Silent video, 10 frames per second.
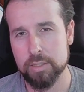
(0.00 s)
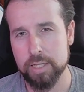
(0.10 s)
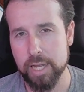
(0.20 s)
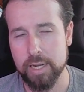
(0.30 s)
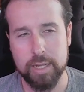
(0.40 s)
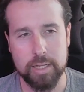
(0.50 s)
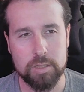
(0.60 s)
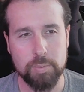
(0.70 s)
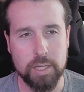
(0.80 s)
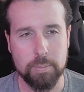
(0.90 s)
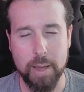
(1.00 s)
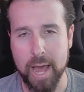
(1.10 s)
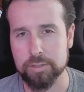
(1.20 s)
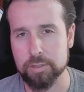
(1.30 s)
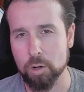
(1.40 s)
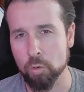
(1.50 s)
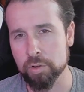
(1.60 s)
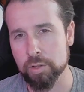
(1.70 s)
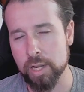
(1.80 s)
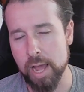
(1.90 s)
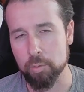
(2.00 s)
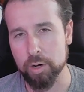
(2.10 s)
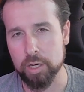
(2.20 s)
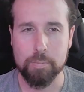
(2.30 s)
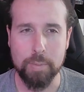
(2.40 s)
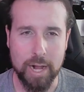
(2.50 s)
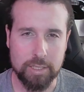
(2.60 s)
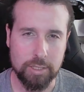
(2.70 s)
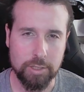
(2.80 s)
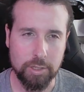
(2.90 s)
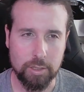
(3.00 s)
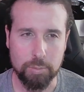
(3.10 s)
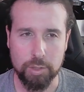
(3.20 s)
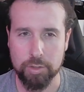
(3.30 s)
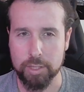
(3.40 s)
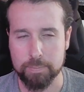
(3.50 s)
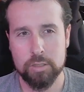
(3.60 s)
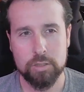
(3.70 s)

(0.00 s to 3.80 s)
data is being passed over the network back to your computer.